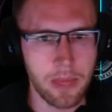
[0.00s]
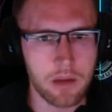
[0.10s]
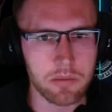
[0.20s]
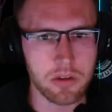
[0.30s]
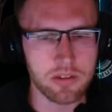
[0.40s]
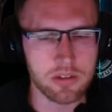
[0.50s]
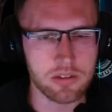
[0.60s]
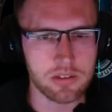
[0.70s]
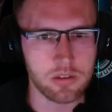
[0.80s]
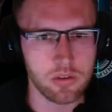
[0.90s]
I'm
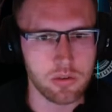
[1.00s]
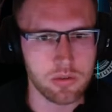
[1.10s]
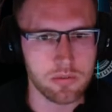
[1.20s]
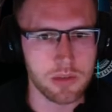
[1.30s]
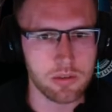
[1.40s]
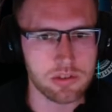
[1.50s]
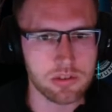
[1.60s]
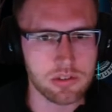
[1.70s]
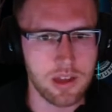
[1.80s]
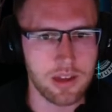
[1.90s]
currently on my
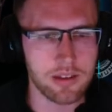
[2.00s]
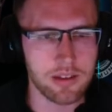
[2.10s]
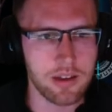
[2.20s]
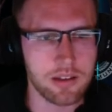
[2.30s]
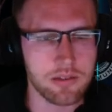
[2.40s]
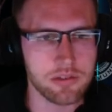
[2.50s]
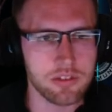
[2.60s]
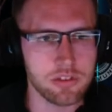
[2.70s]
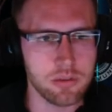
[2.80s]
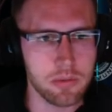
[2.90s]
Logitech
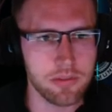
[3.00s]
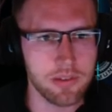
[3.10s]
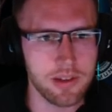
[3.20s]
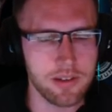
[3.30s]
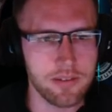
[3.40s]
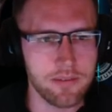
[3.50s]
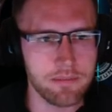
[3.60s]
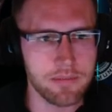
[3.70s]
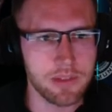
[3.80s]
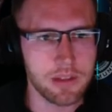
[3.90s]
X52 profile,
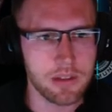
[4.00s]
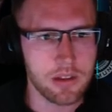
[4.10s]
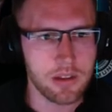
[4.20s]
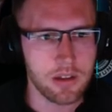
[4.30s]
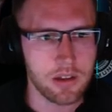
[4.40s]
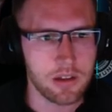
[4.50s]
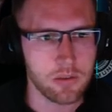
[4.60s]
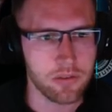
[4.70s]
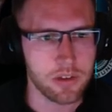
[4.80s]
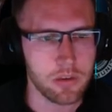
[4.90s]
and
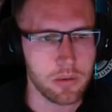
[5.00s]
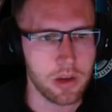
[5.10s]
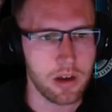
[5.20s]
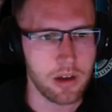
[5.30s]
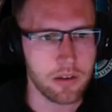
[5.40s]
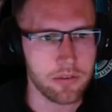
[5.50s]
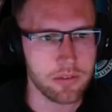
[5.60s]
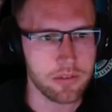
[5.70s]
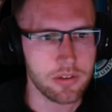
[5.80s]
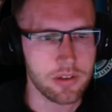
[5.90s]
over here we have
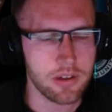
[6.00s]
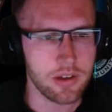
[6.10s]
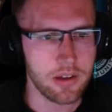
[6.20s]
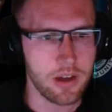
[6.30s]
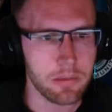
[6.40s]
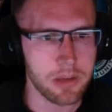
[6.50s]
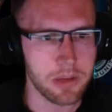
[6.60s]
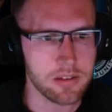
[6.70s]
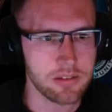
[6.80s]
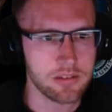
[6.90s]
at the
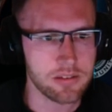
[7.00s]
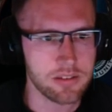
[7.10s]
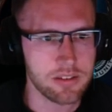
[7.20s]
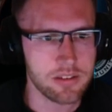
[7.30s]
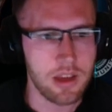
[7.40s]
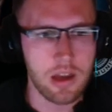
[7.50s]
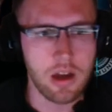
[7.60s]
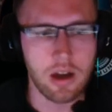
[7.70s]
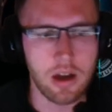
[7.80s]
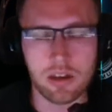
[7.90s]
beginning the
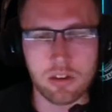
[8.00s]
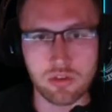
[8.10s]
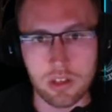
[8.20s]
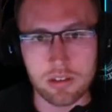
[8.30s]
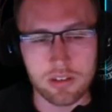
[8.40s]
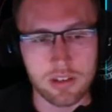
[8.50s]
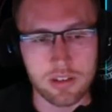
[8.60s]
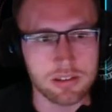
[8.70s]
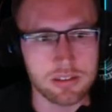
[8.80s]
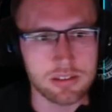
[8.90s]
AI
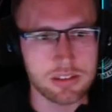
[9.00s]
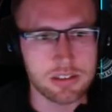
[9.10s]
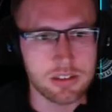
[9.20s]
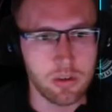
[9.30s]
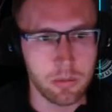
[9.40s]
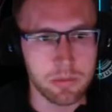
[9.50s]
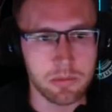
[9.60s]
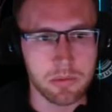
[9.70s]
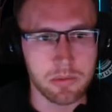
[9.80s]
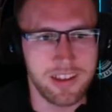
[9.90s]
generated
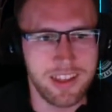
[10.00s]
optimal